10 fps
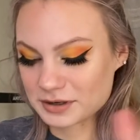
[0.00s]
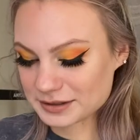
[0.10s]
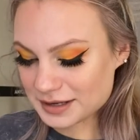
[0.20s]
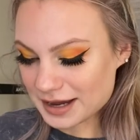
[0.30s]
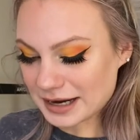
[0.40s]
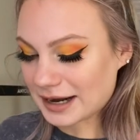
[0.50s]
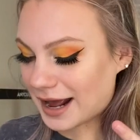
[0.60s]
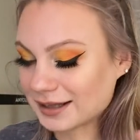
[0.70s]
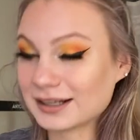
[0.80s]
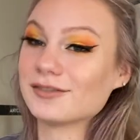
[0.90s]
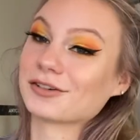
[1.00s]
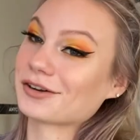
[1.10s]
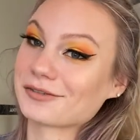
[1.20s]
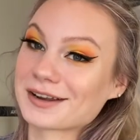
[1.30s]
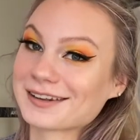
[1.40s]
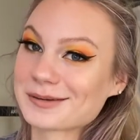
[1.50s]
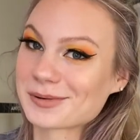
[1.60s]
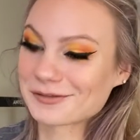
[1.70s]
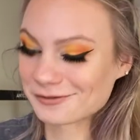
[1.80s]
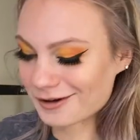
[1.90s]
excited. I love a good red lip
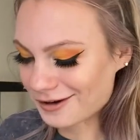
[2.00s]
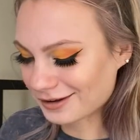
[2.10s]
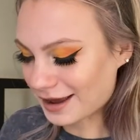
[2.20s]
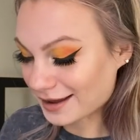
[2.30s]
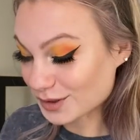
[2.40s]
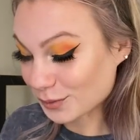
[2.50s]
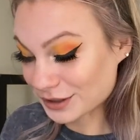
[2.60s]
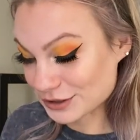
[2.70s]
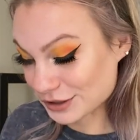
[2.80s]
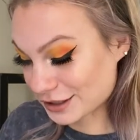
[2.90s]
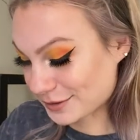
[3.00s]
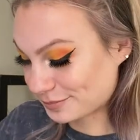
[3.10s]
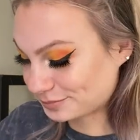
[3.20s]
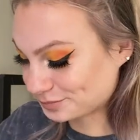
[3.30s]
in fall and winter.